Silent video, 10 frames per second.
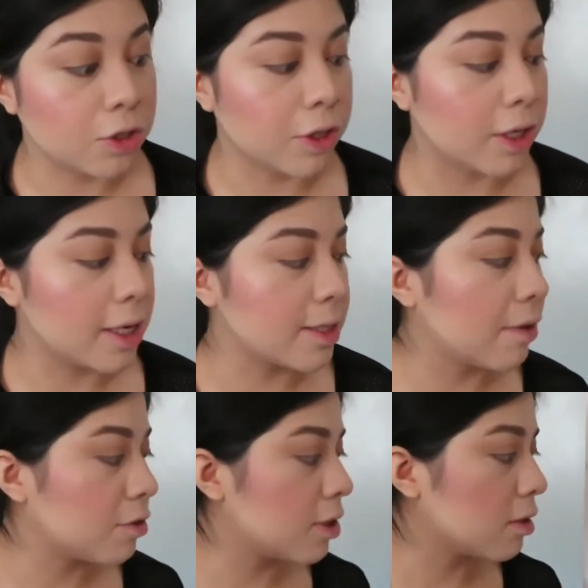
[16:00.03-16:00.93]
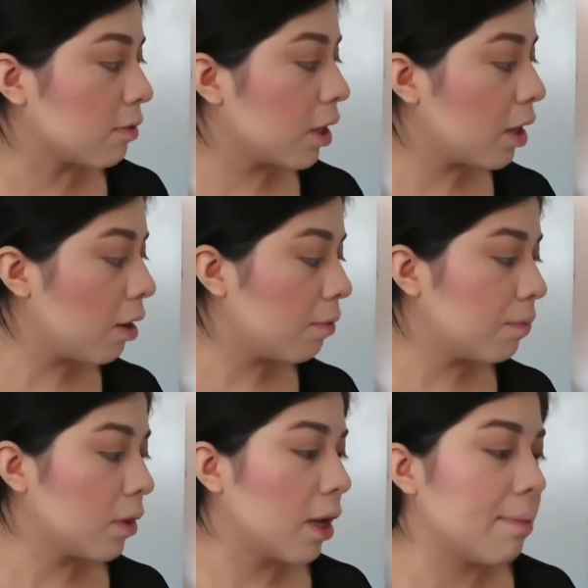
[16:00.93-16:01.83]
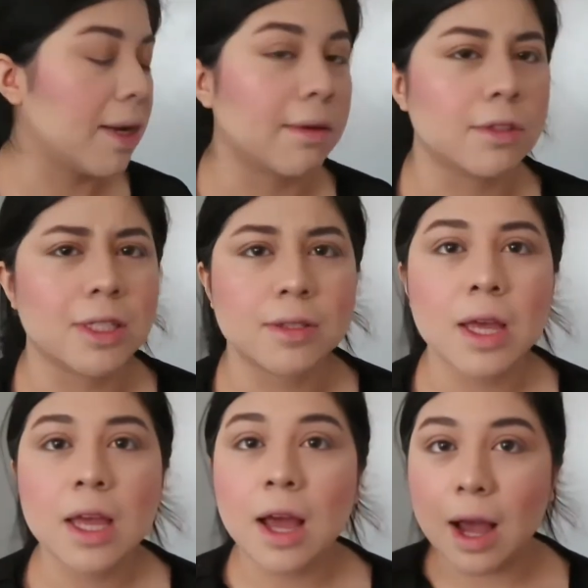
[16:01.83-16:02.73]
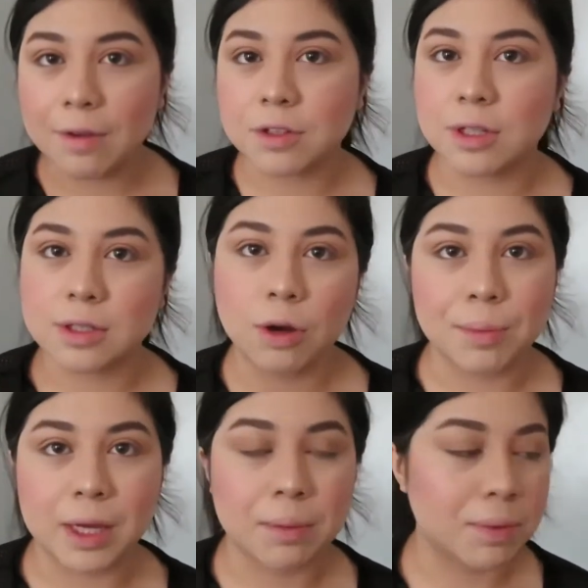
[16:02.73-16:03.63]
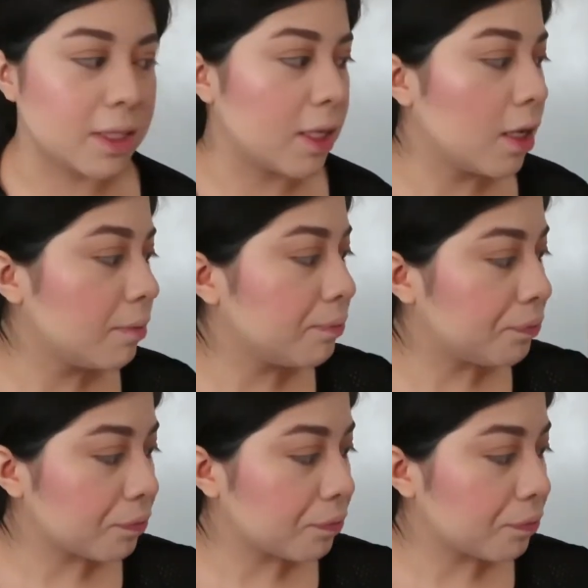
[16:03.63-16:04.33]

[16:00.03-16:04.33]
you guys after this video. I mean after this whole makeup is done.